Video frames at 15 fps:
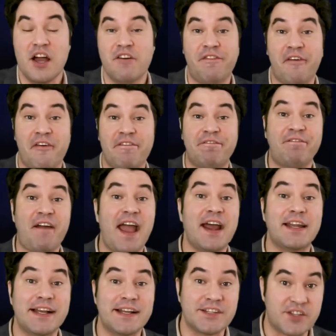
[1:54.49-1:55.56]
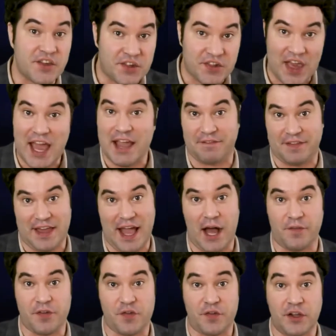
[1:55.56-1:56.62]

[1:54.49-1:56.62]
for failing to save the elves'